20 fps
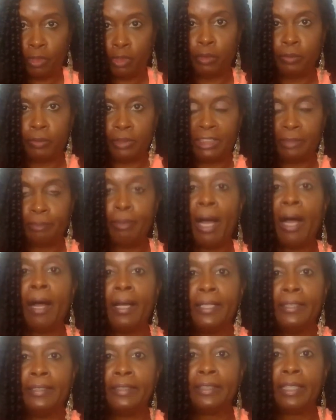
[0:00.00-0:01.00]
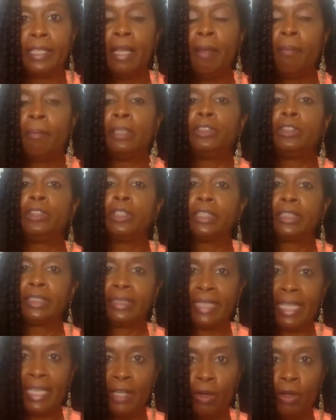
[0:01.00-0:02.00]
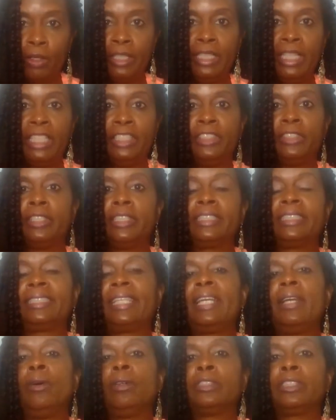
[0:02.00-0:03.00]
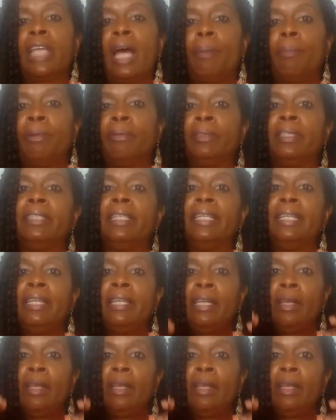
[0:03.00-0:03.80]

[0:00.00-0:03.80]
to respond, but you're going to stay on it, and you're going to stay on top of it.